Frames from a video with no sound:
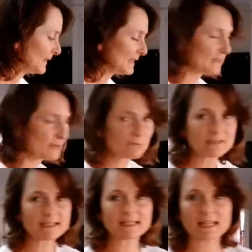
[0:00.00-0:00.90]
This is
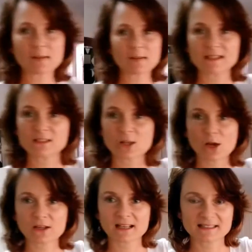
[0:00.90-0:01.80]
really yummy, this
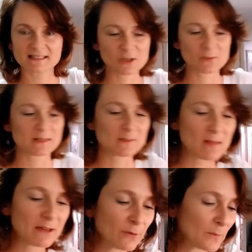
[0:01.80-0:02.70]
coconut syrup. It's
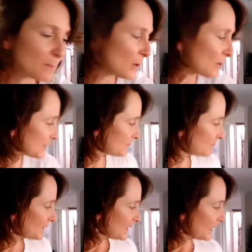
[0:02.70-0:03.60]
made from the
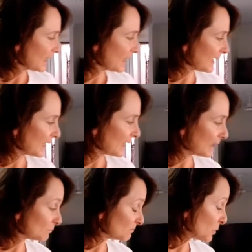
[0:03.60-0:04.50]
blossom,
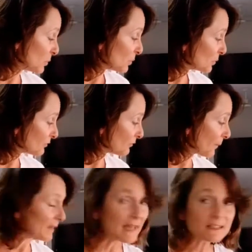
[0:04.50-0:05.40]
or
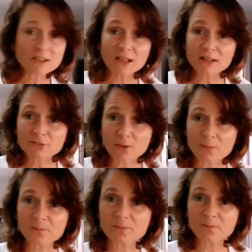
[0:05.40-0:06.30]
from the nectar
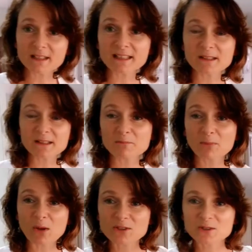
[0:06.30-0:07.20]
from the
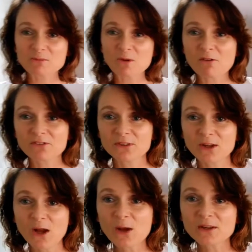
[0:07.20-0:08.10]
blossom of the
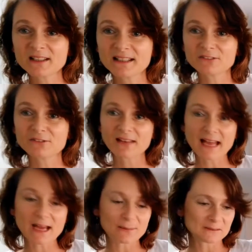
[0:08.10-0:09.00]
coconut
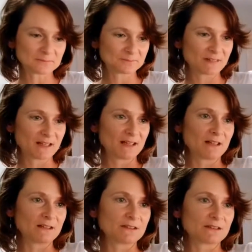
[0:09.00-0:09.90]
flower.
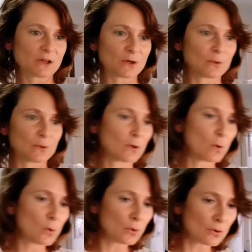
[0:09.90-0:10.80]
So
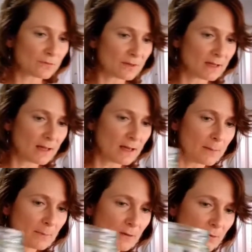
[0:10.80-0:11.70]
1/4
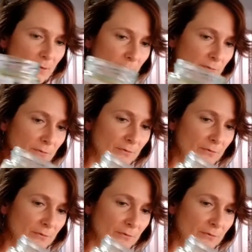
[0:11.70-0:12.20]
cup of